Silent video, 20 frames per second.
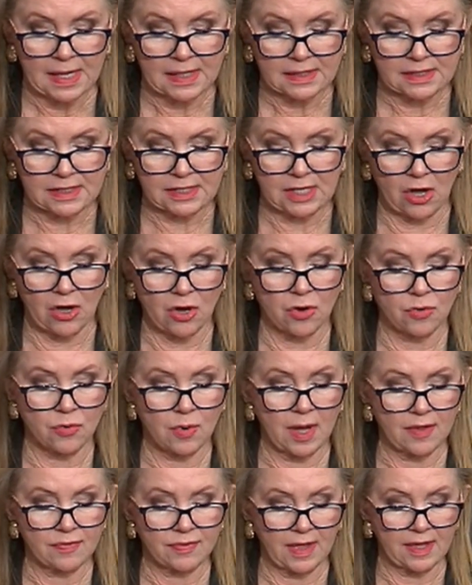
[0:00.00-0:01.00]

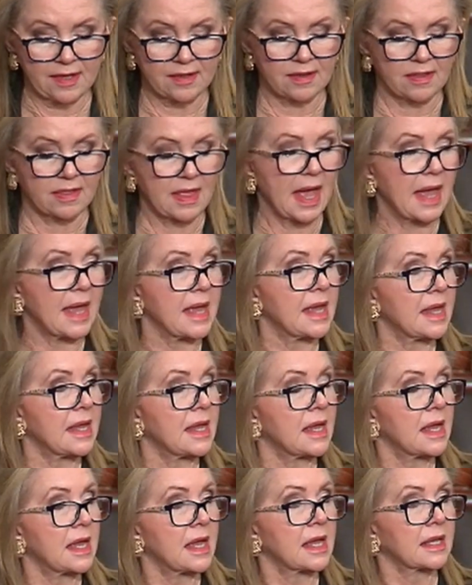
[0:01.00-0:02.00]
so that they